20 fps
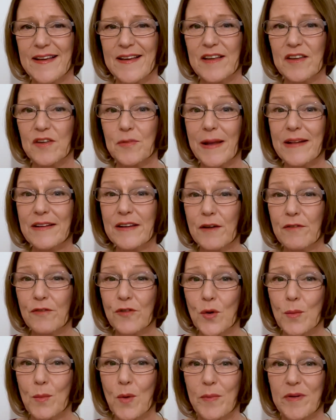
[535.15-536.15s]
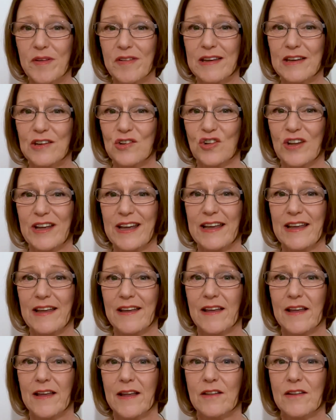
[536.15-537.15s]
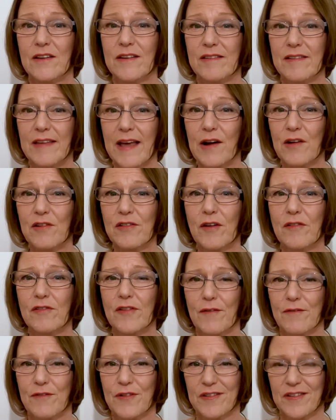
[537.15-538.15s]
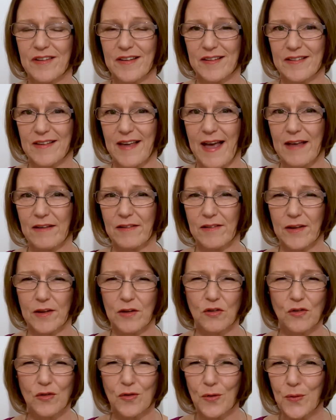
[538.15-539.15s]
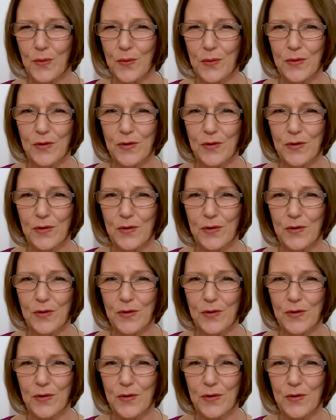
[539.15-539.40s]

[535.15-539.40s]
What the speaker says: Spending a few moments each day to set ourselves up for success is so